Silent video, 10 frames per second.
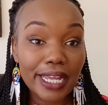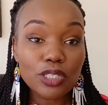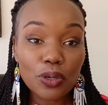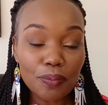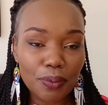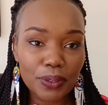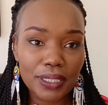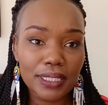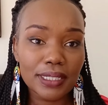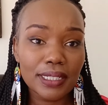It's so
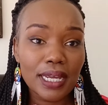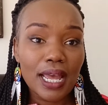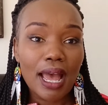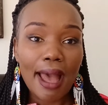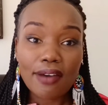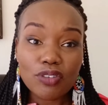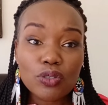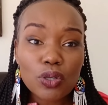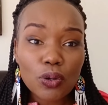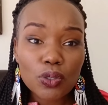important. Have you
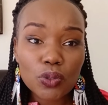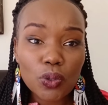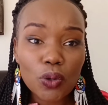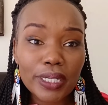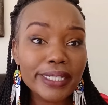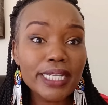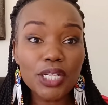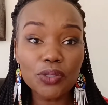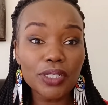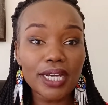talked to God? It's a
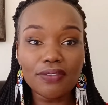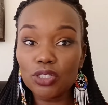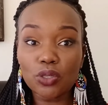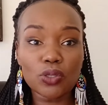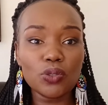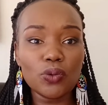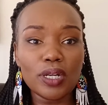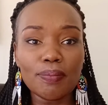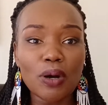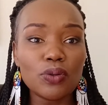new year. Have you talked to
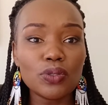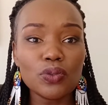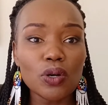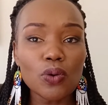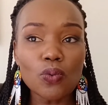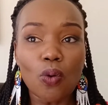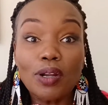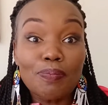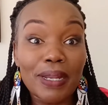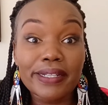God about
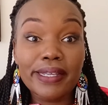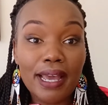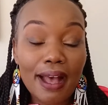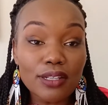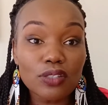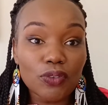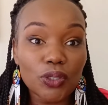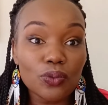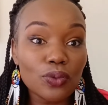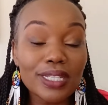what plans He has for
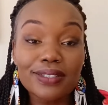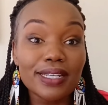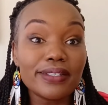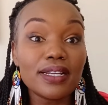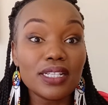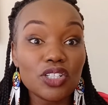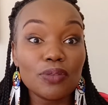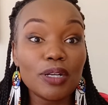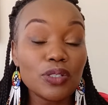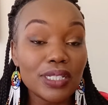you? He says that in
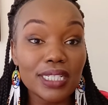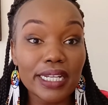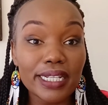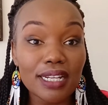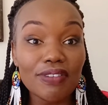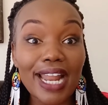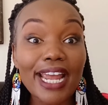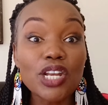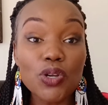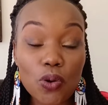Jeremiah 29:11.
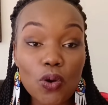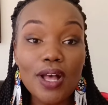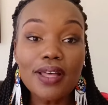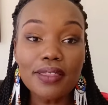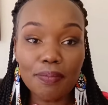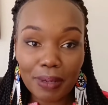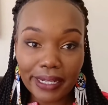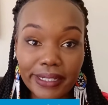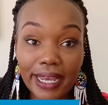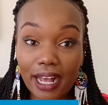I know the
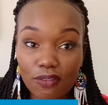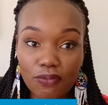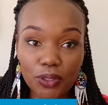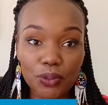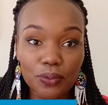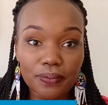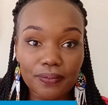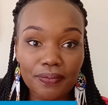plans I have for you.